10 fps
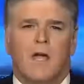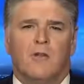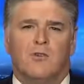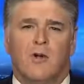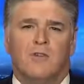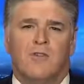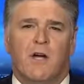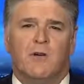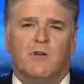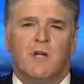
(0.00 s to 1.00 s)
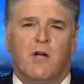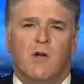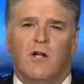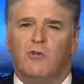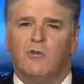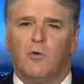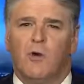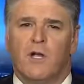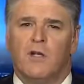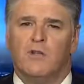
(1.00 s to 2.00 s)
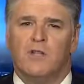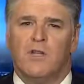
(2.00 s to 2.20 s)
And joining us now to share his story is